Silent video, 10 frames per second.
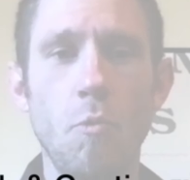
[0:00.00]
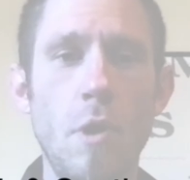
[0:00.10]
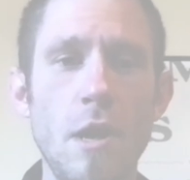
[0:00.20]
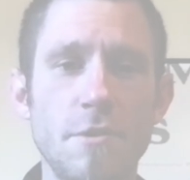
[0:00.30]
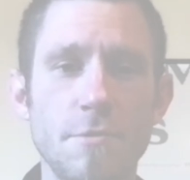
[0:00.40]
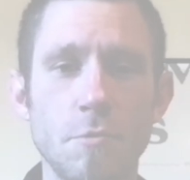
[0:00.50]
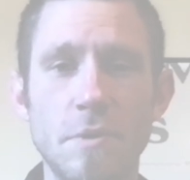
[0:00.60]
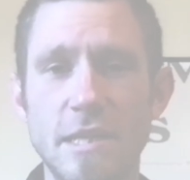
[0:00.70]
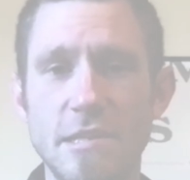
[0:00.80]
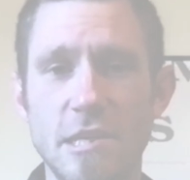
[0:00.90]
walkthrough
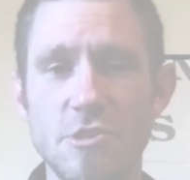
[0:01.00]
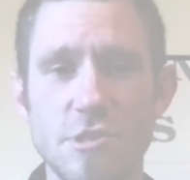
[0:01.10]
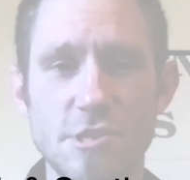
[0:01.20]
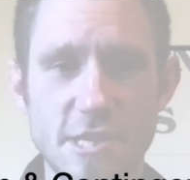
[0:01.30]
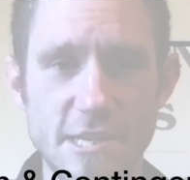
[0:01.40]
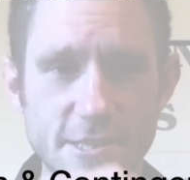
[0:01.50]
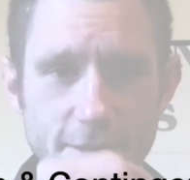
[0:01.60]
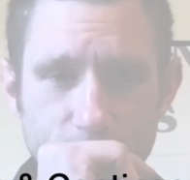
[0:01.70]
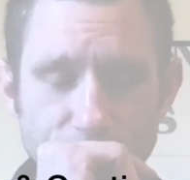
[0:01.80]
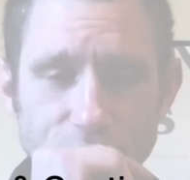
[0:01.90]
and contingencies.
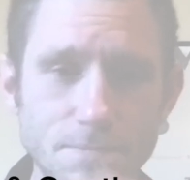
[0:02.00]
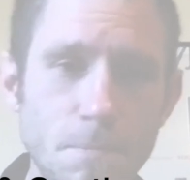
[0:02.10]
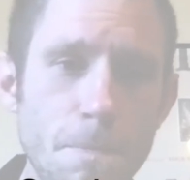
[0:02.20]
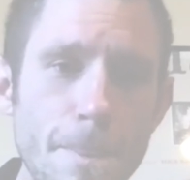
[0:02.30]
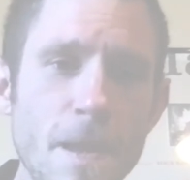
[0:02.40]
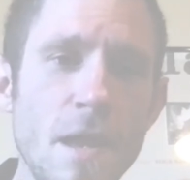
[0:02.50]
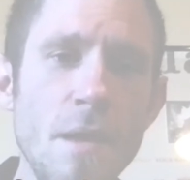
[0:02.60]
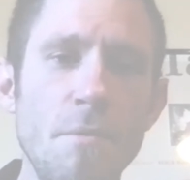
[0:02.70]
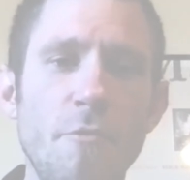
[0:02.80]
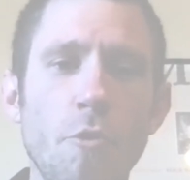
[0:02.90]

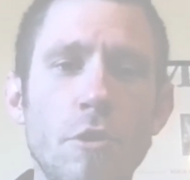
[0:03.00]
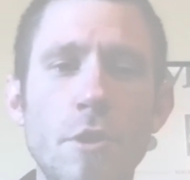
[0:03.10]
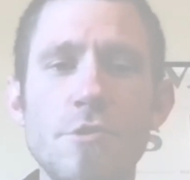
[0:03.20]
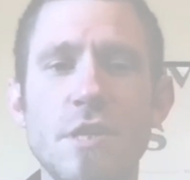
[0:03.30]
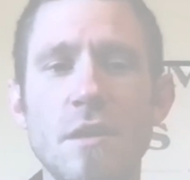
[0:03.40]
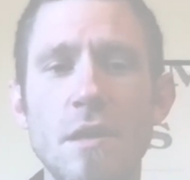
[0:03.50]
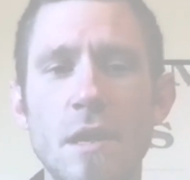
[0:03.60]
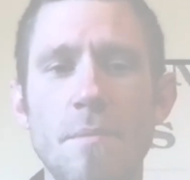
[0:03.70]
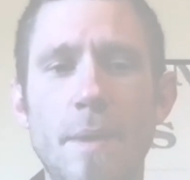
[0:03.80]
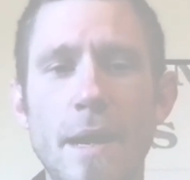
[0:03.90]
Before closing,
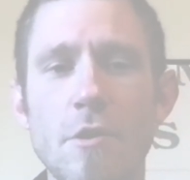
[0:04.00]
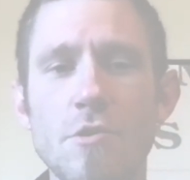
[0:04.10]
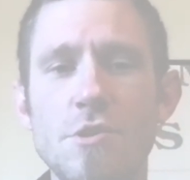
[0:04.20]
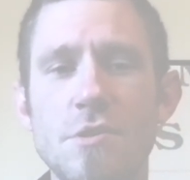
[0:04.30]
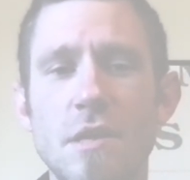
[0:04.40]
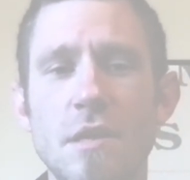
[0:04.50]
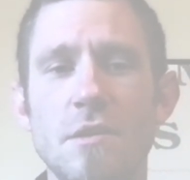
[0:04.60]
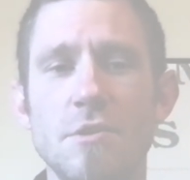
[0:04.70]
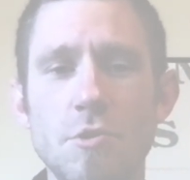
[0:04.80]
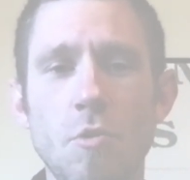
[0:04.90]
buyers
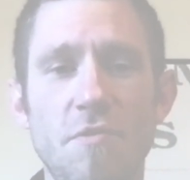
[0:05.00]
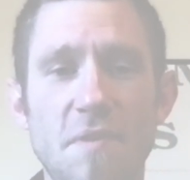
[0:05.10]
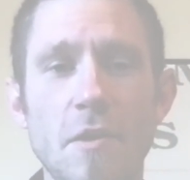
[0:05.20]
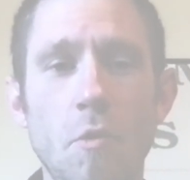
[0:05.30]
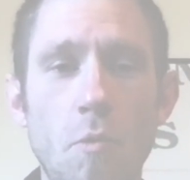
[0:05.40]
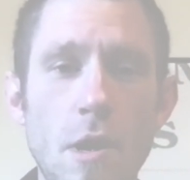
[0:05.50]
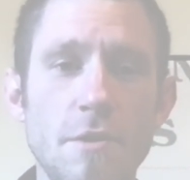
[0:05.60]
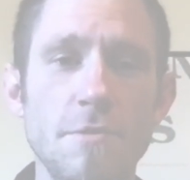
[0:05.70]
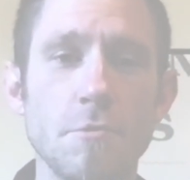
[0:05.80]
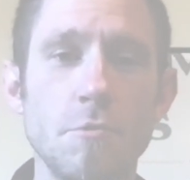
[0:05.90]
do a final
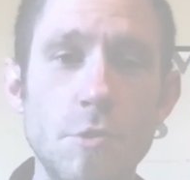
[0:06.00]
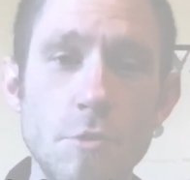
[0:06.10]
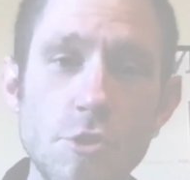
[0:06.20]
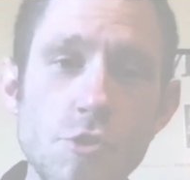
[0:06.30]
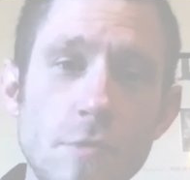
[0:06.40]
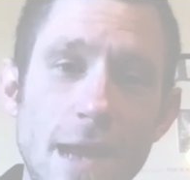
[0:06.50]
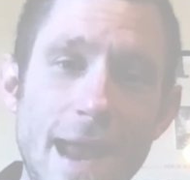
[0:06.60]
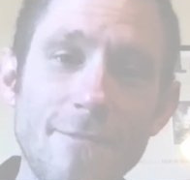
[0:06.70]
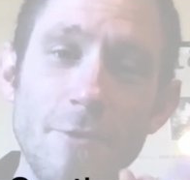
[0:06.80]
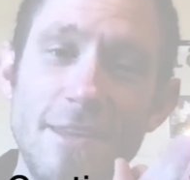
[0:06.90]
walkthrough to ensure
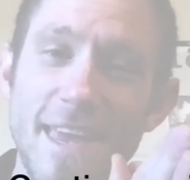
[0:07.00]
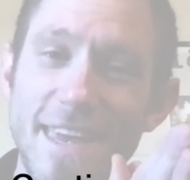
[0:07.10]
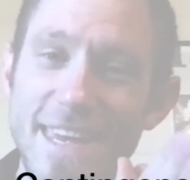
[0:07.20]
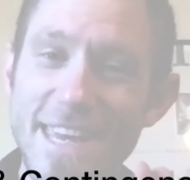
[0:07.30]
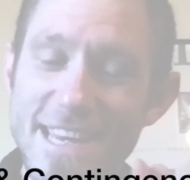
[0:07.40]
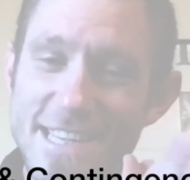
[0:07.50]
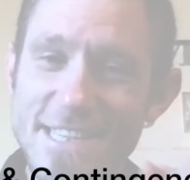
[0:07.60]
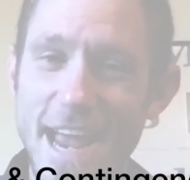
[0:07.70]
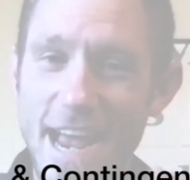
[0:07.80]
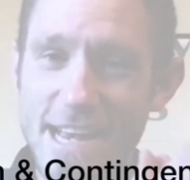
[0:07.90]
everything
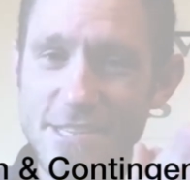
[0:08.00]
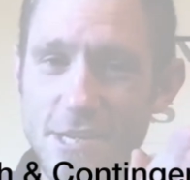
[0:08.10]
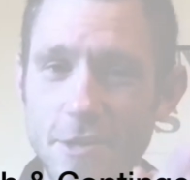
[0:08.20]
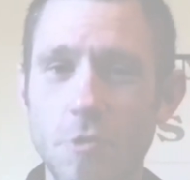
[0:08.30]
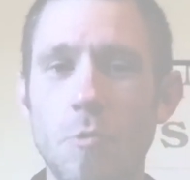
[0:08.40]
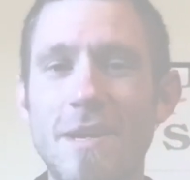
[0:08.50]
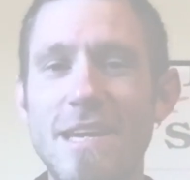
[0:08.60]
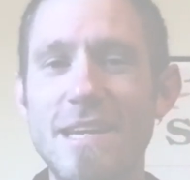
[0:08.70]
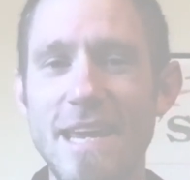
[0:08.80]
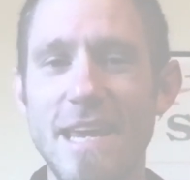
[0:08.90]
is as
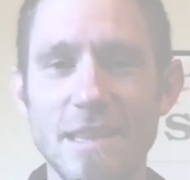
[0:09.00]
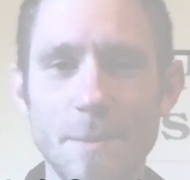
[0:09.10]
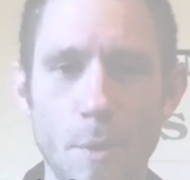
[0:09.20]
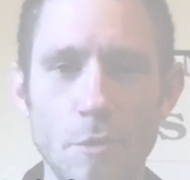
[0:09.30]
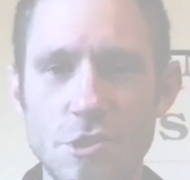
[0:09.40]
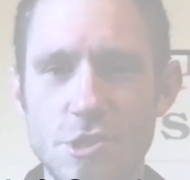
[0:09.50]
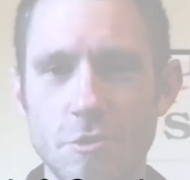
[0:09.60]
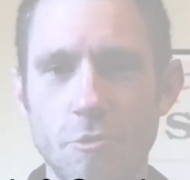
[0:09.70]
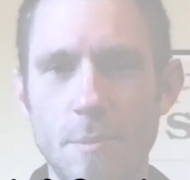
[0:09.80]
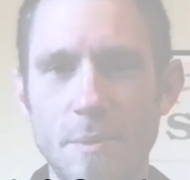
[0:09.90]
agreed in the purchase
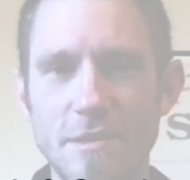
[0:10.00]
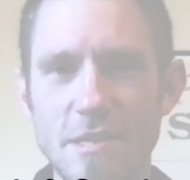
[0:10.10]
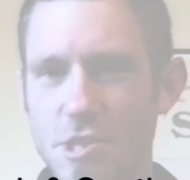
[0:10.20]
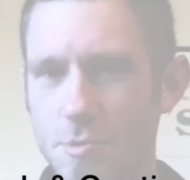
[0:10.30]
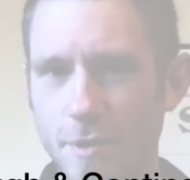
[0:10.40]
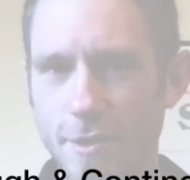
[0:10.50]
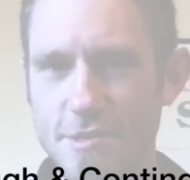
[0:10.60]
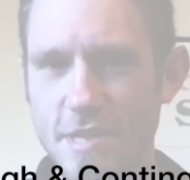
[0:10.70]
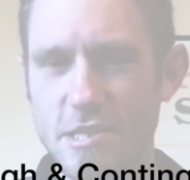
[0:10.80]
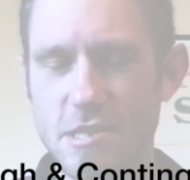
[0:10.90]
agreement. This is one of
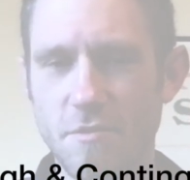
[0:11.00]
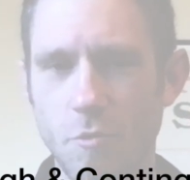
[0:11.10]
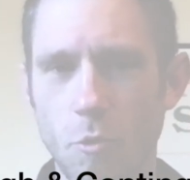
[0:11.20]
those things that, of